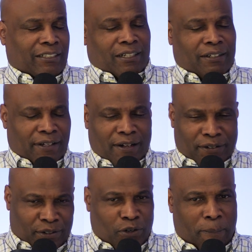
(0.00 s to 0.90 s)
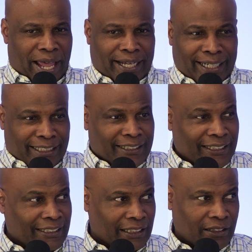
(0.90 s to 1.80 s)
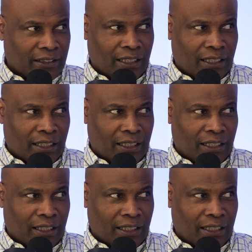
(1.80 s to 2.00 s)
I'm gonna go back and get the details